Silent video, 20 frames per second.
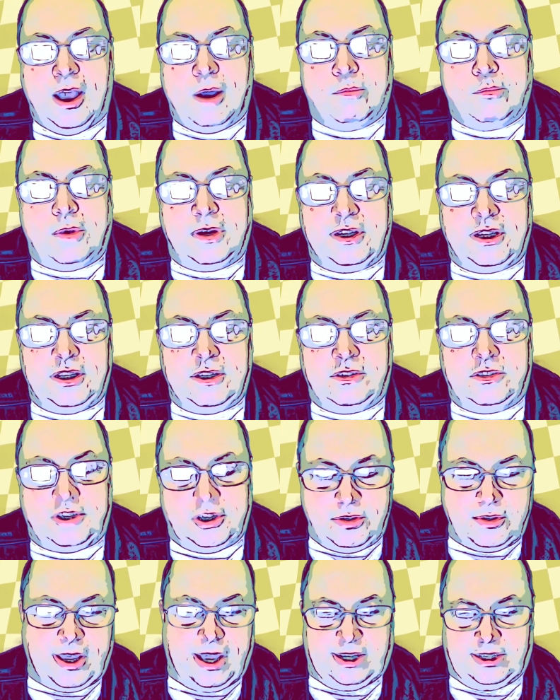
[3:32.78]
When you
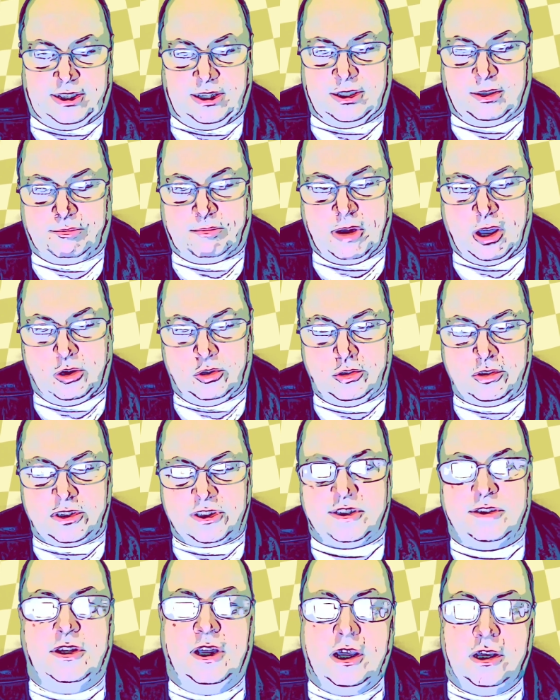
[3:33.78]
do get to the
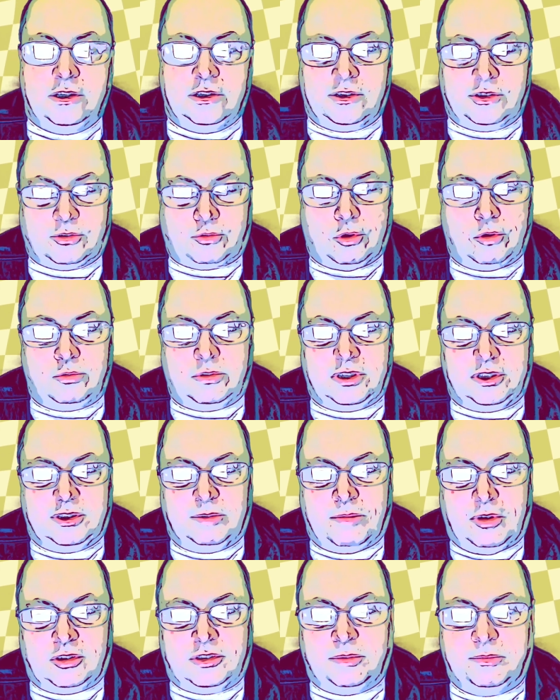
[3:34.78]
post, scroll to the
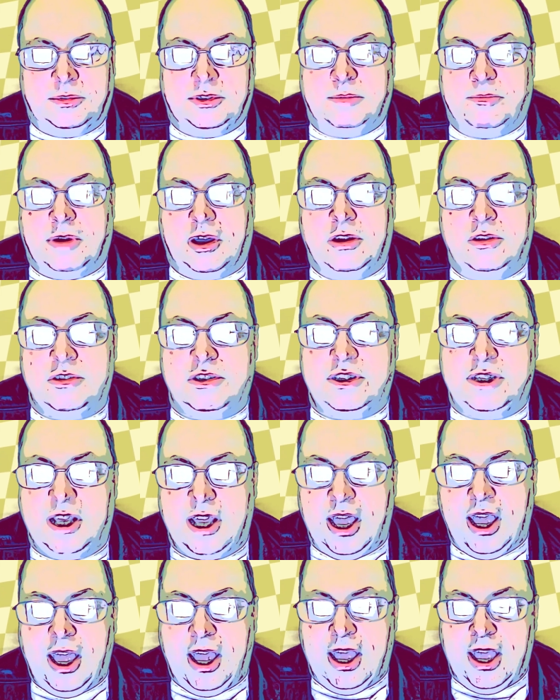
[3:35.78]
bottom of the post,
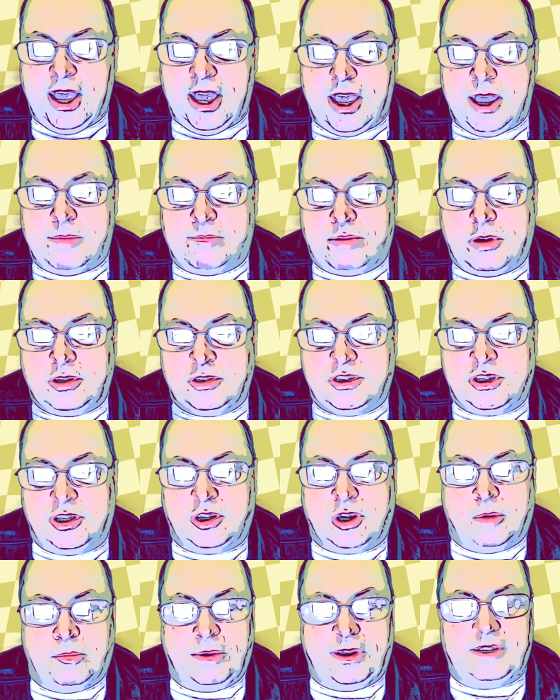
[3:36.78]
hit post a
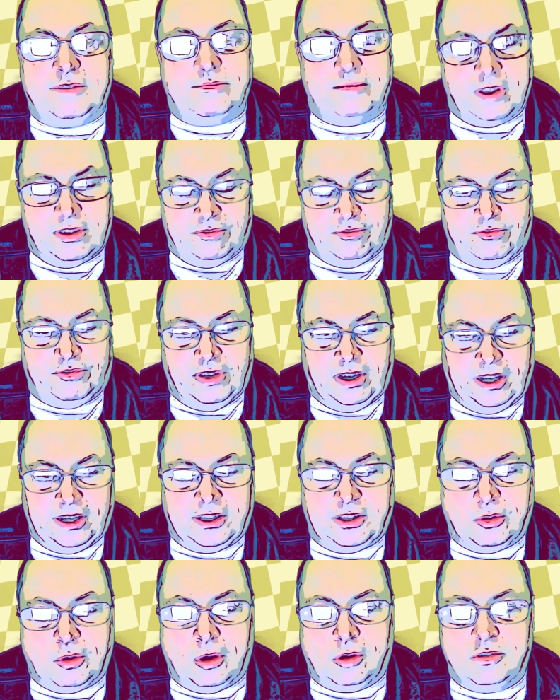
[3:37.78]
comment, fill in
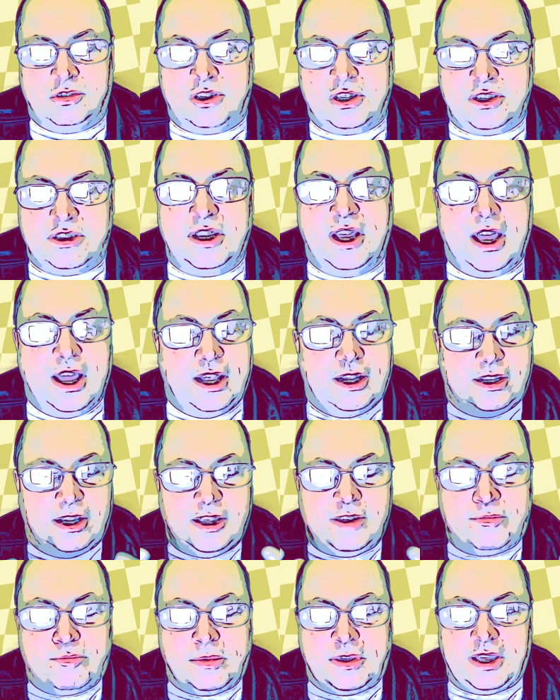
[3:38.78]
your answers,
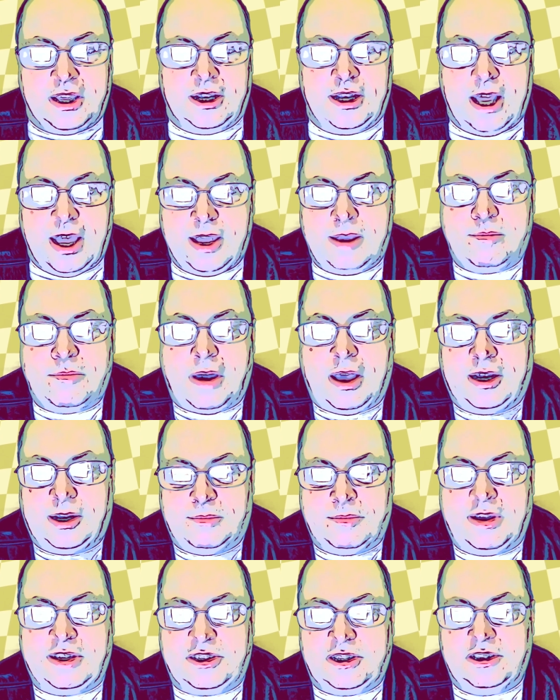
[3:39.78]
leave me your name and a
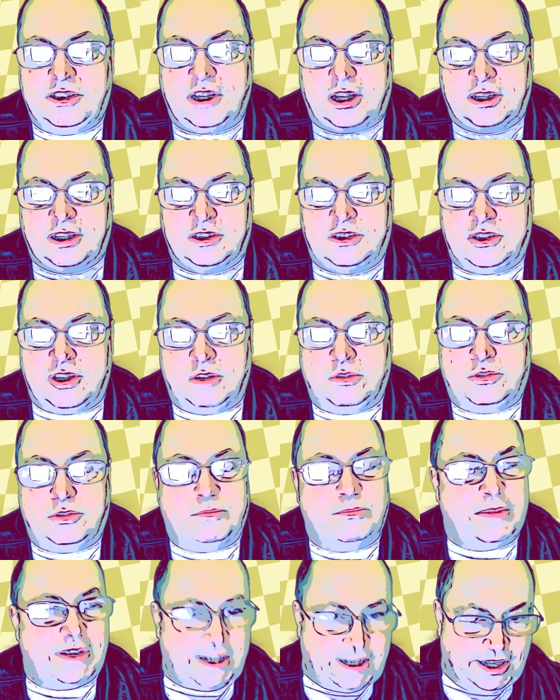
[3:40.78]
message and a social
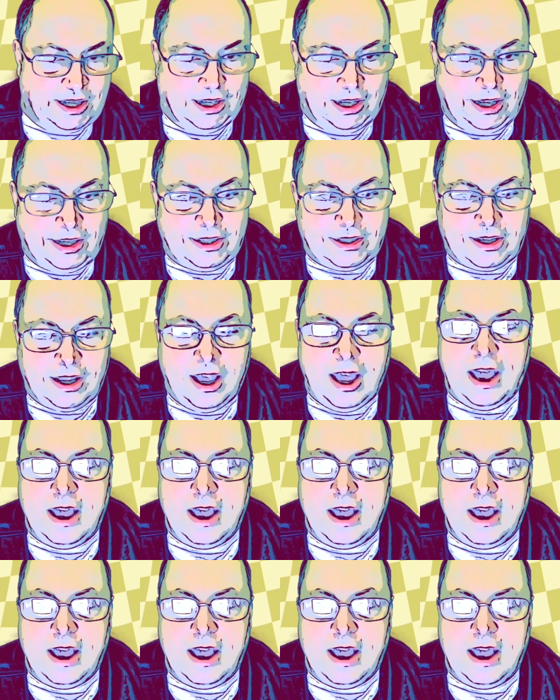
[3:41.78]
media link.